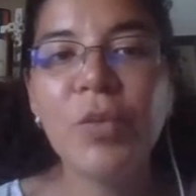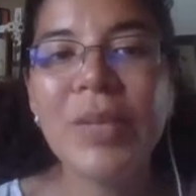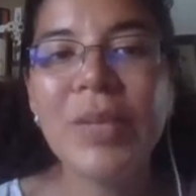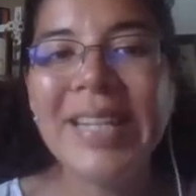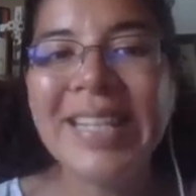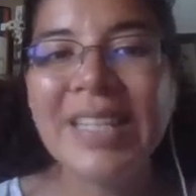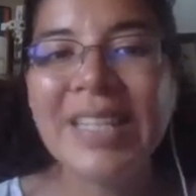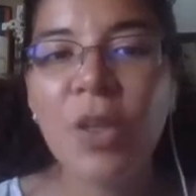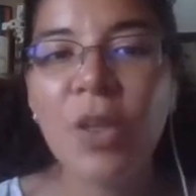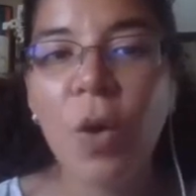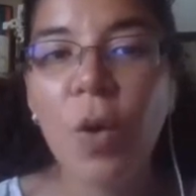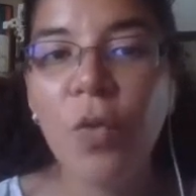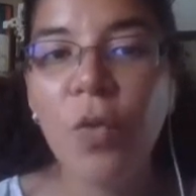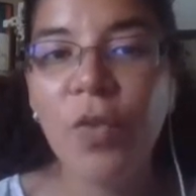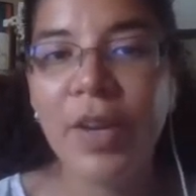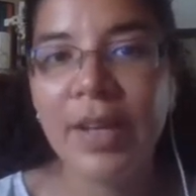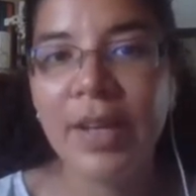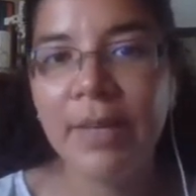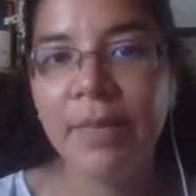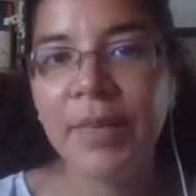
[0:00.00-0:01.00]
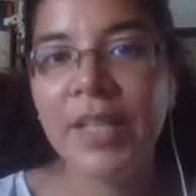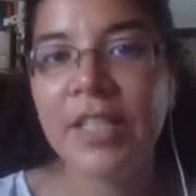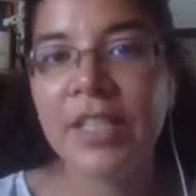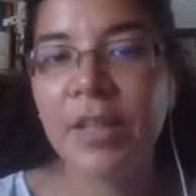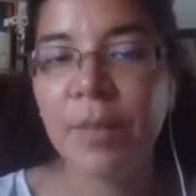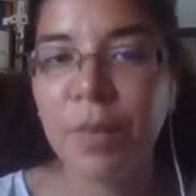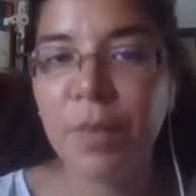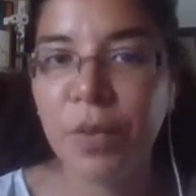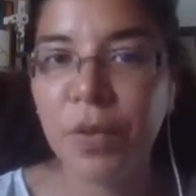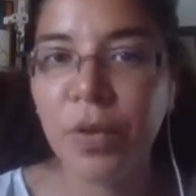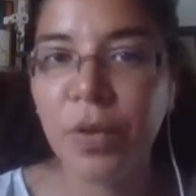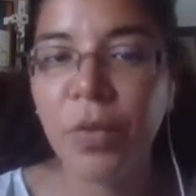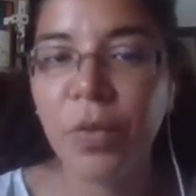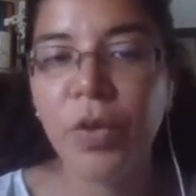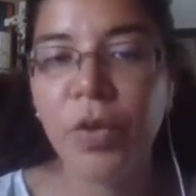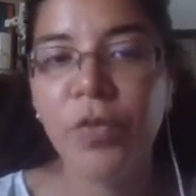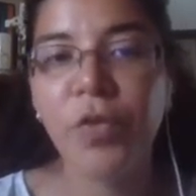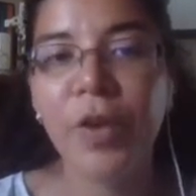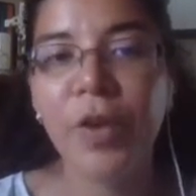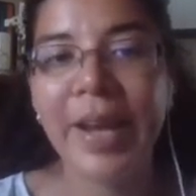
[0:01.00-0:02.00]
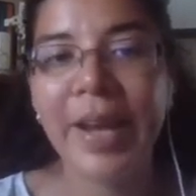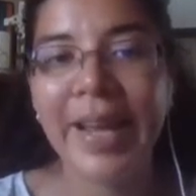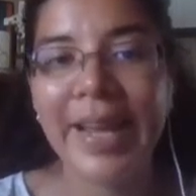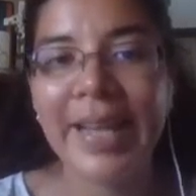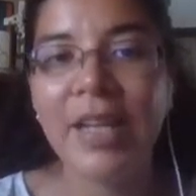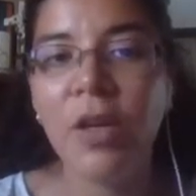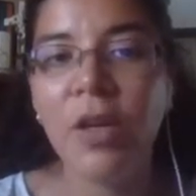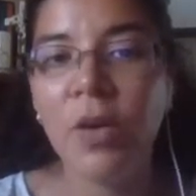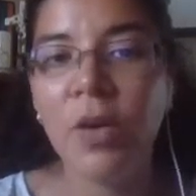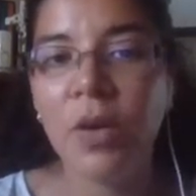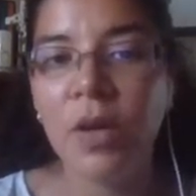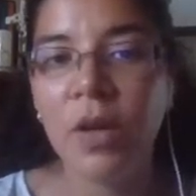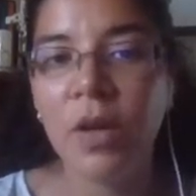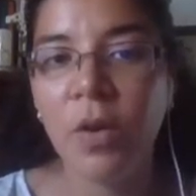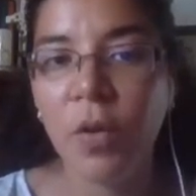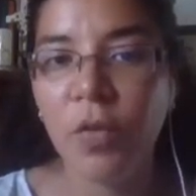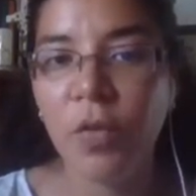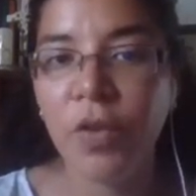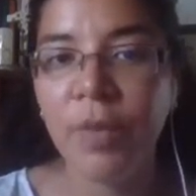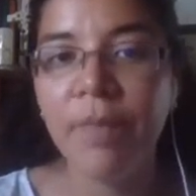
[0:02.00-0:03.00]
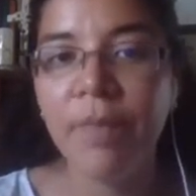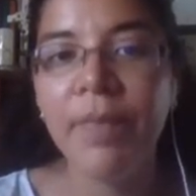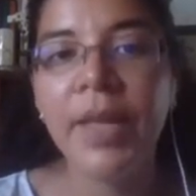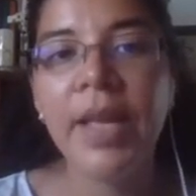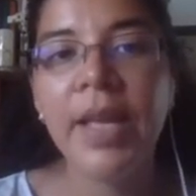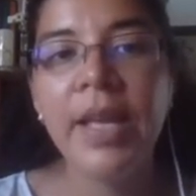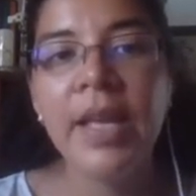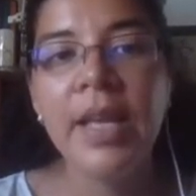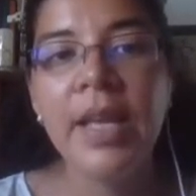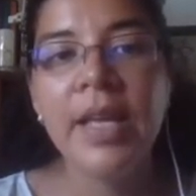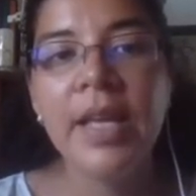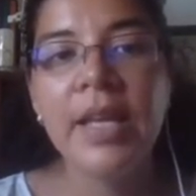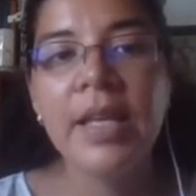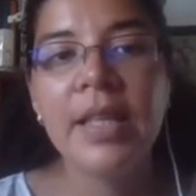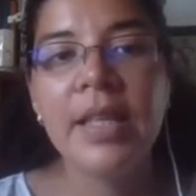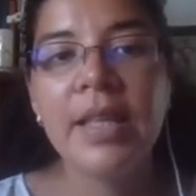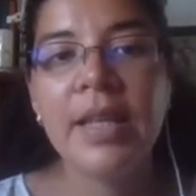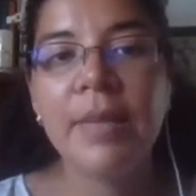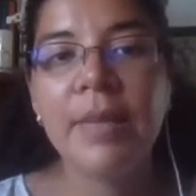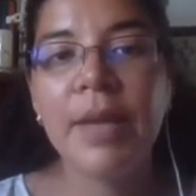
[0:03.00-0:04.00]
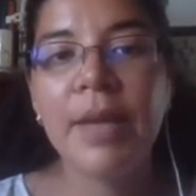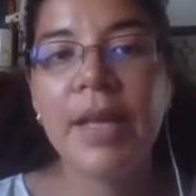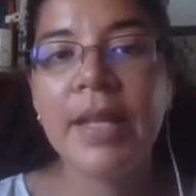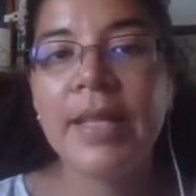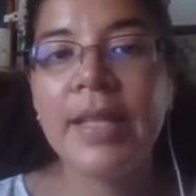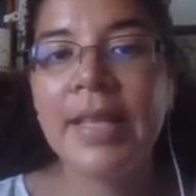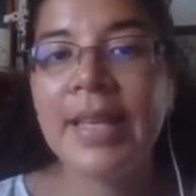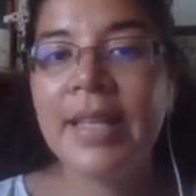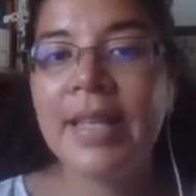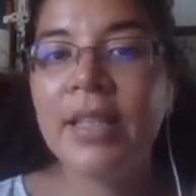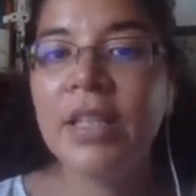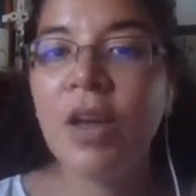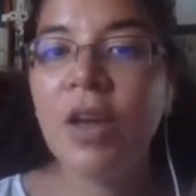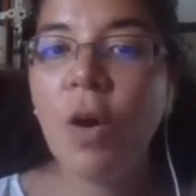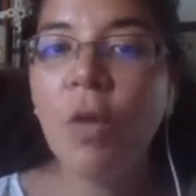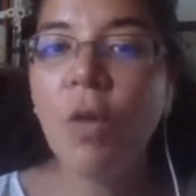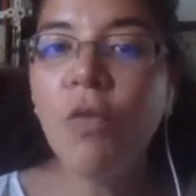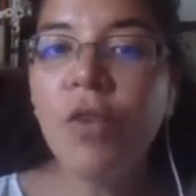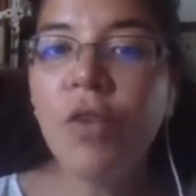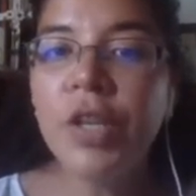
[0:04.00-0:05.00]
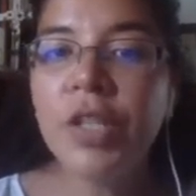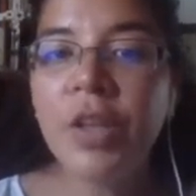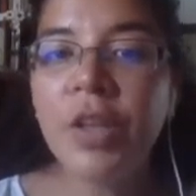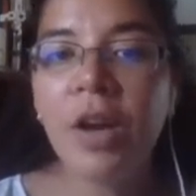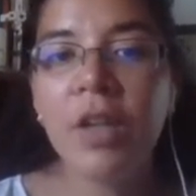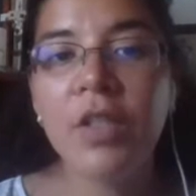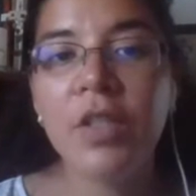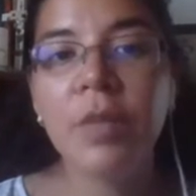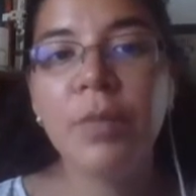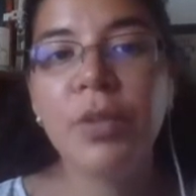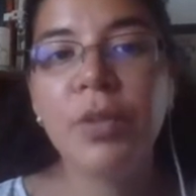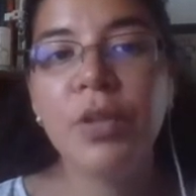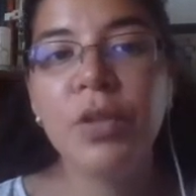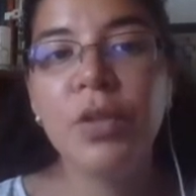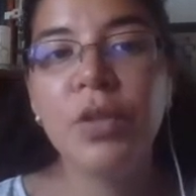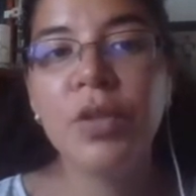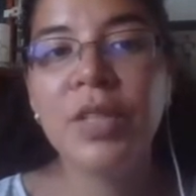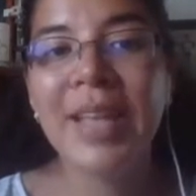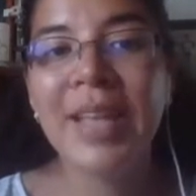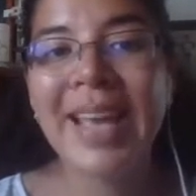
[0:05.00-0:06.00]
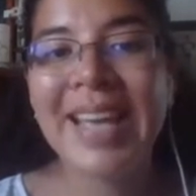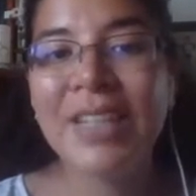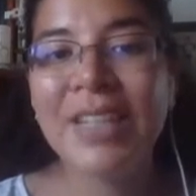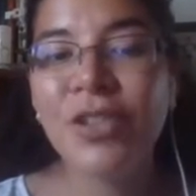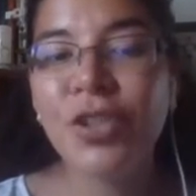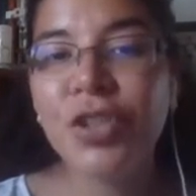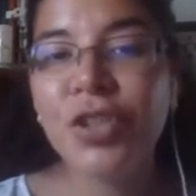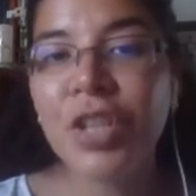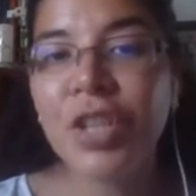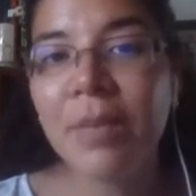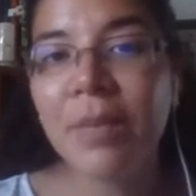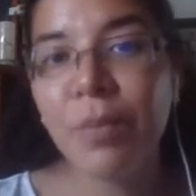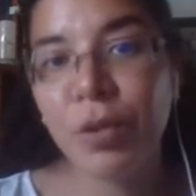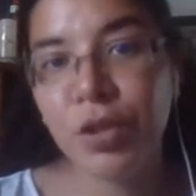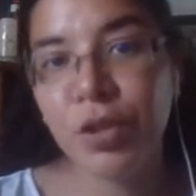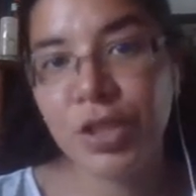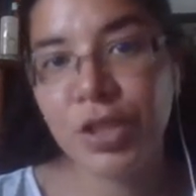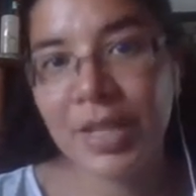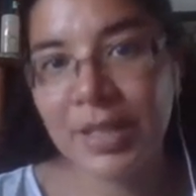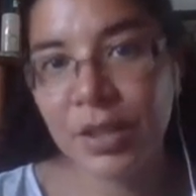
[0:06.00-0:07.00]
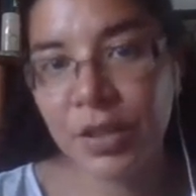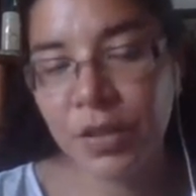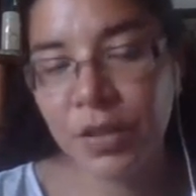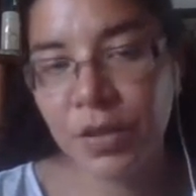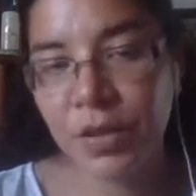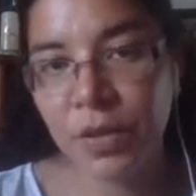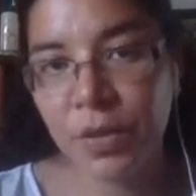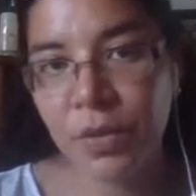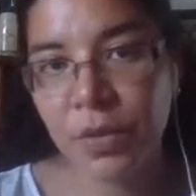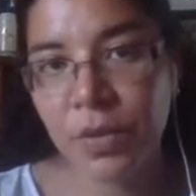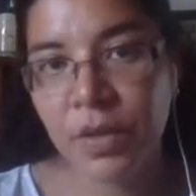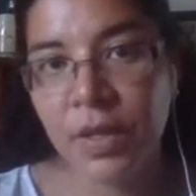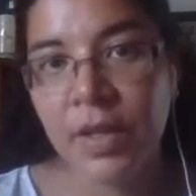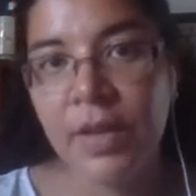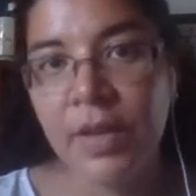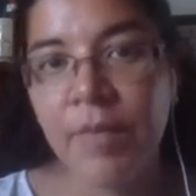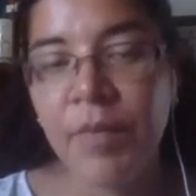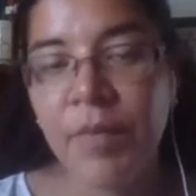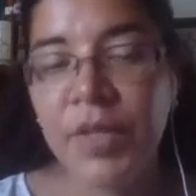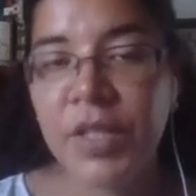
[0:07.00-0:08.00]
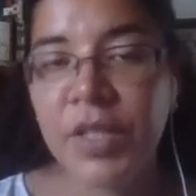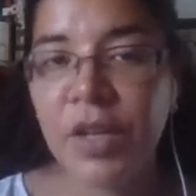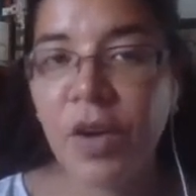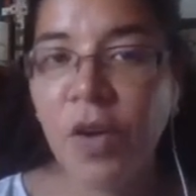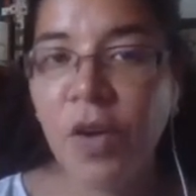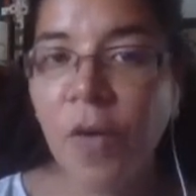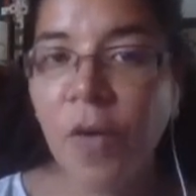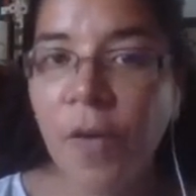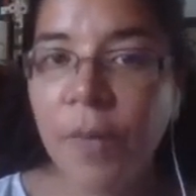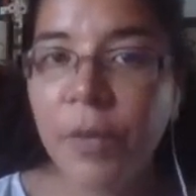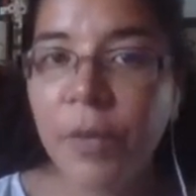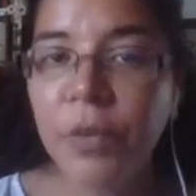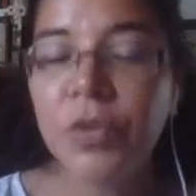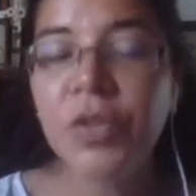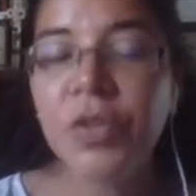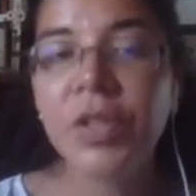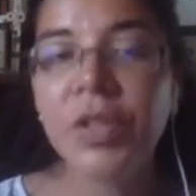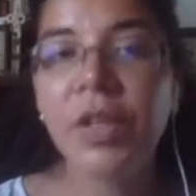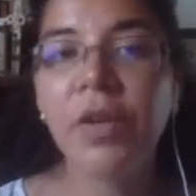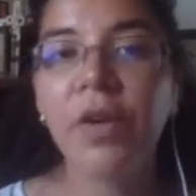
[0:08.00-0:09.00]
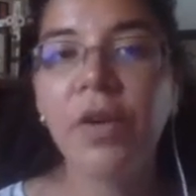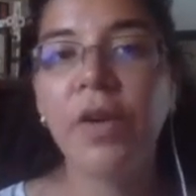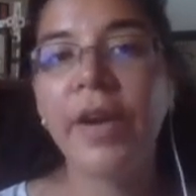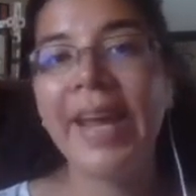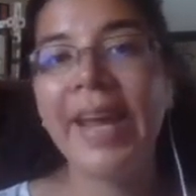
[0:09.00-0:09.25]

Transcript: release ova, that's a plural word for egg, ovum, and then the ovaries also produce estrogen and progesterone. These are hormones that are